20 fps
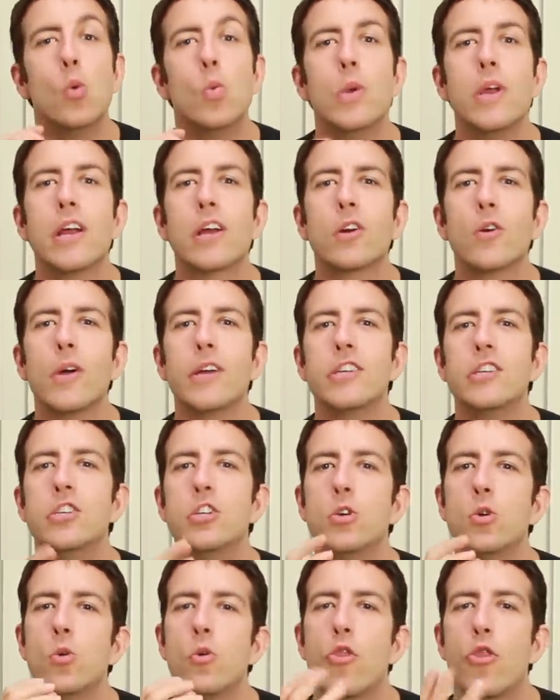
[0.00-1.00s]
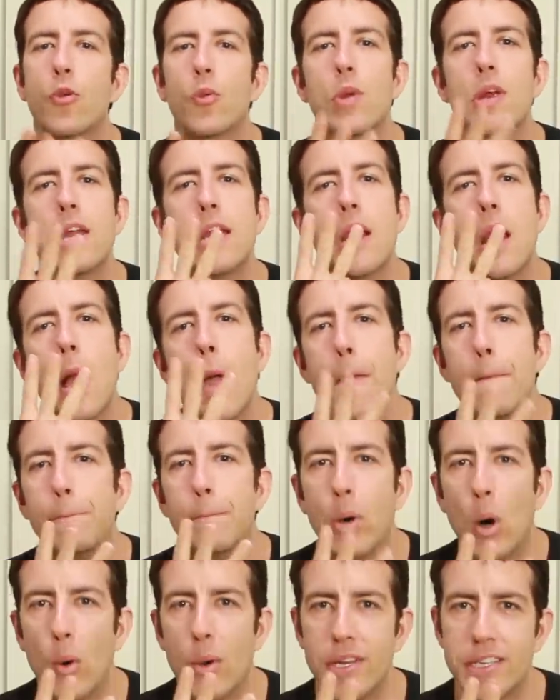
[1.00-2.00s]
we are going to do three
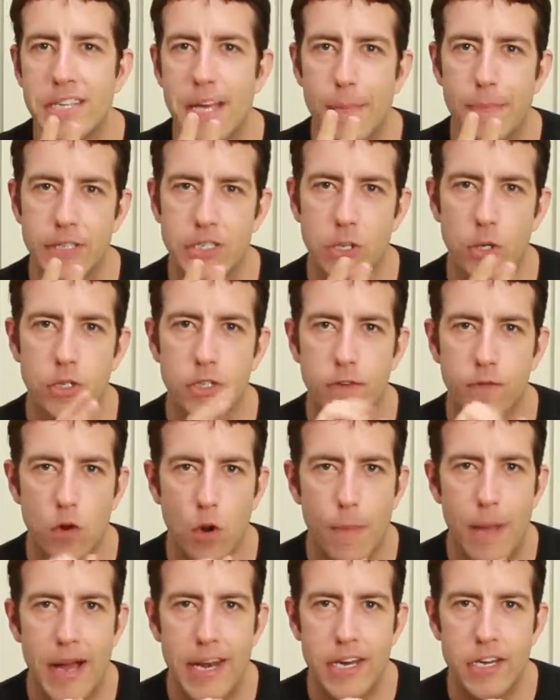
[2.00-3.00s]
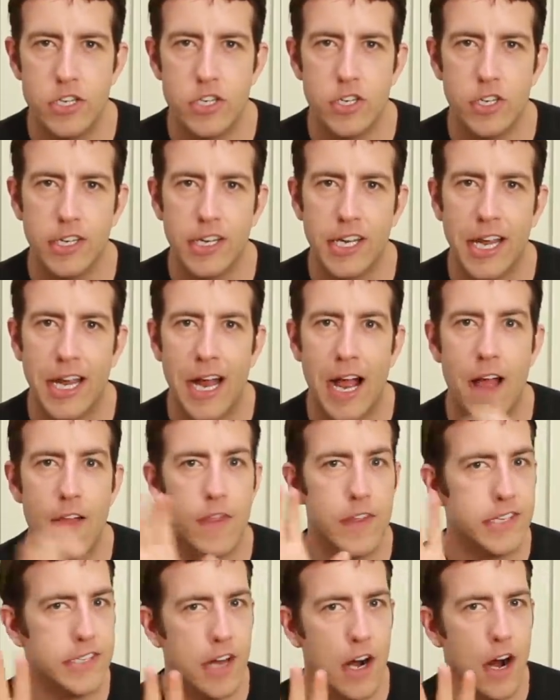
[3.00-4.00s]
bonus episodes of Robot Ninja and Gay Guy.
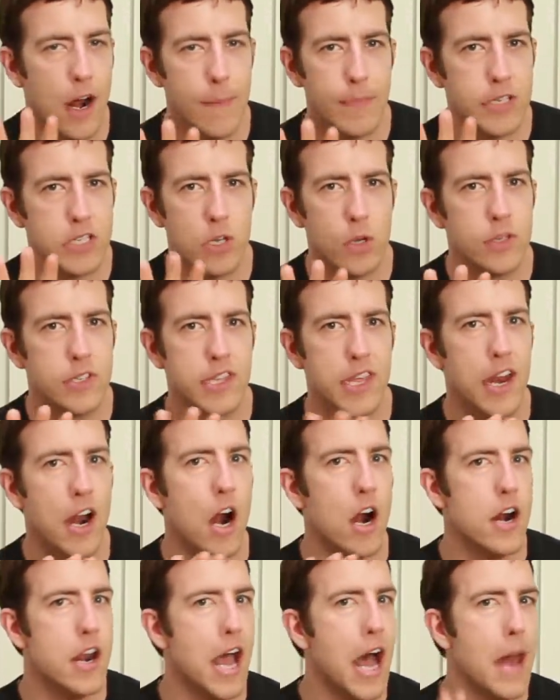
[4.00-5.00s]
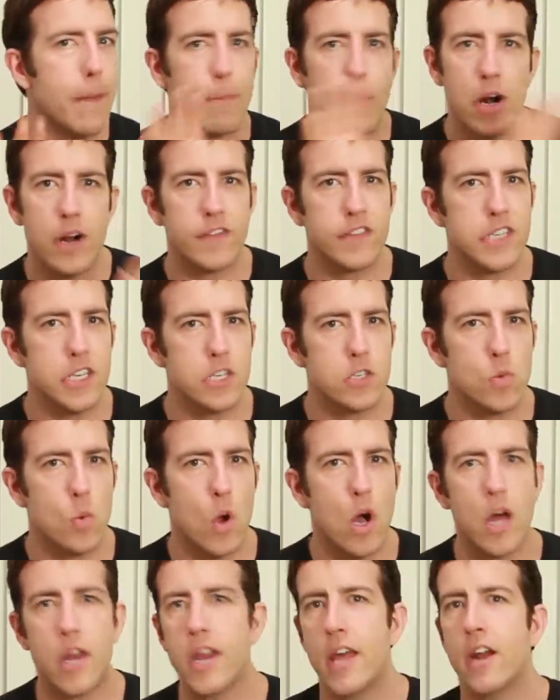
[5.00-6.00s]
These are episodes that are not part of season
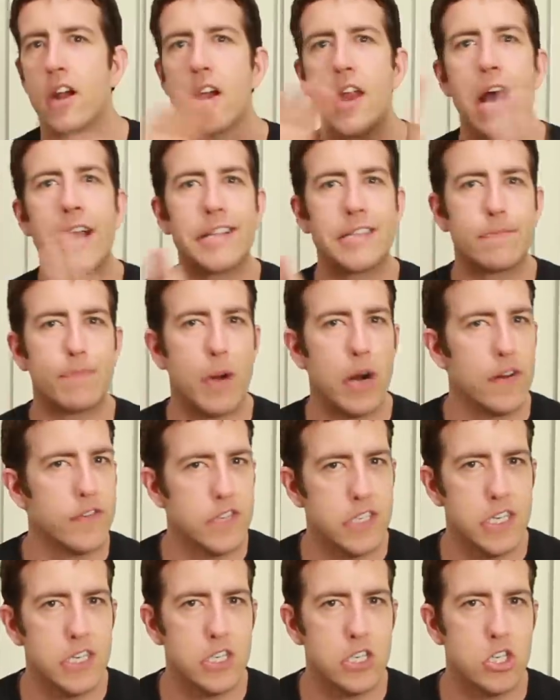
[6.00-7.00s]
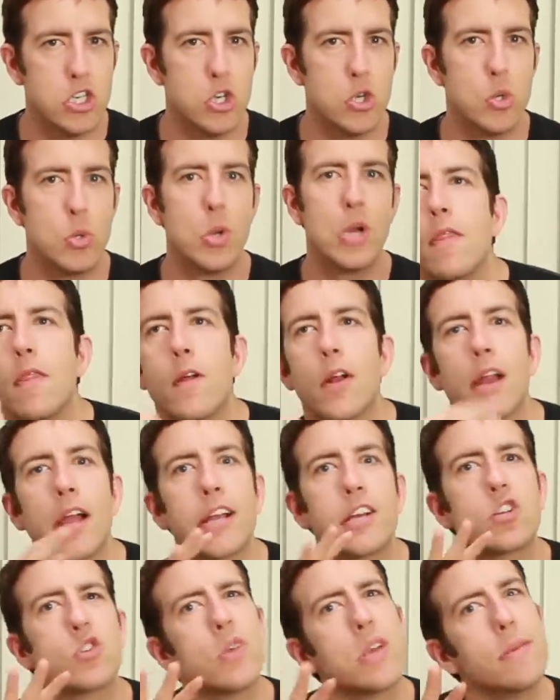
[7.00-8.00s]
one and are not part of season two. They're
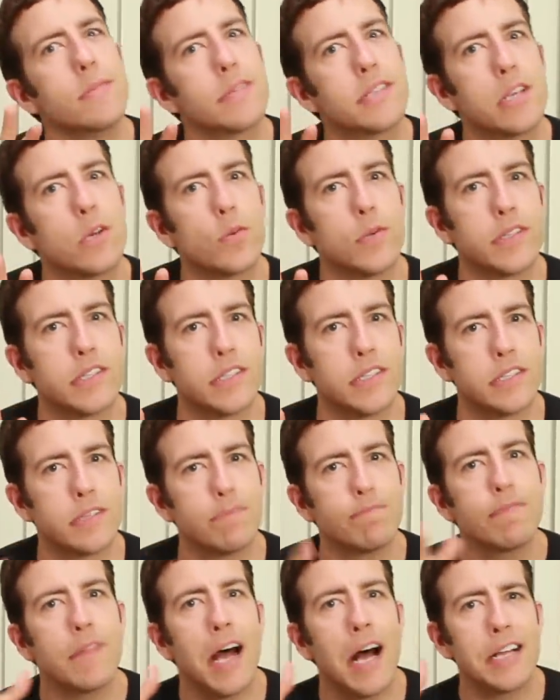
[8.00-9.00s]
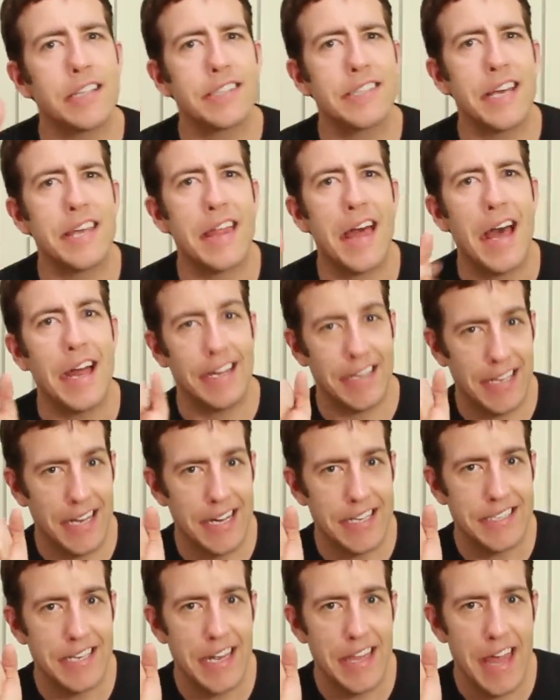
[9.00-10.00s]
like dream sequences. I'll say that. Can
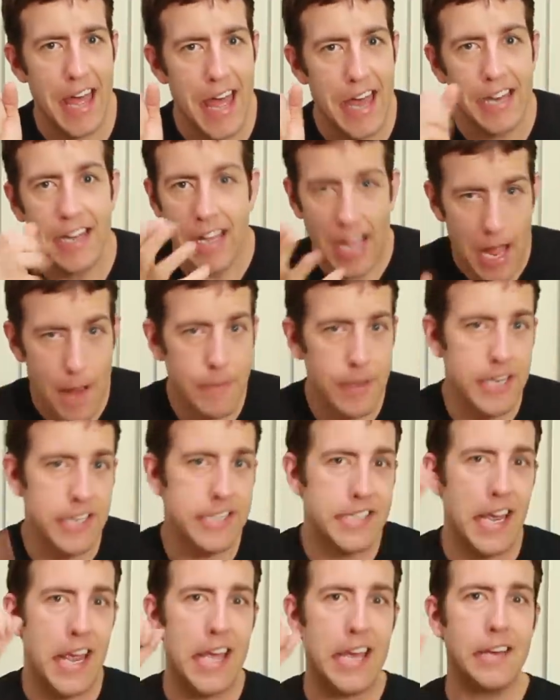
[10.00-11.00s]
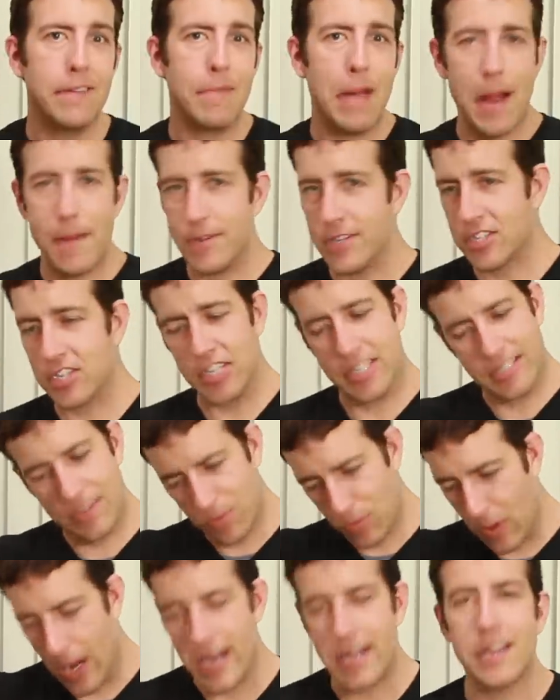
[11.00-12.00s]
I say that? I'm gonna say it. I'm just gonna,
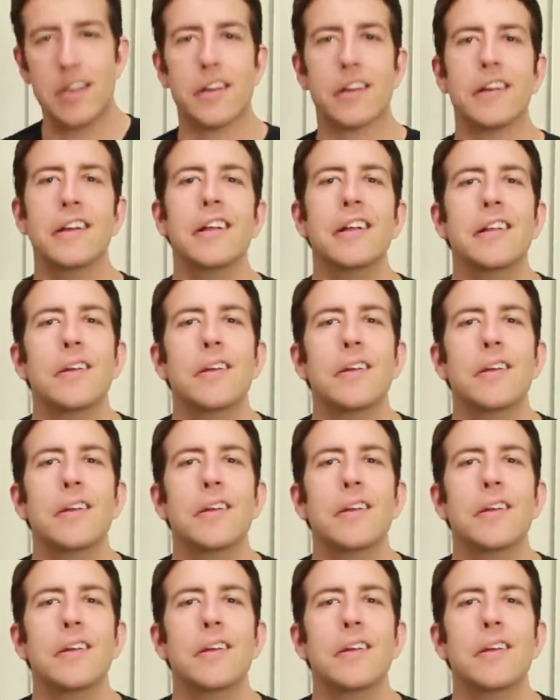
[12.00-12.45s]
right here.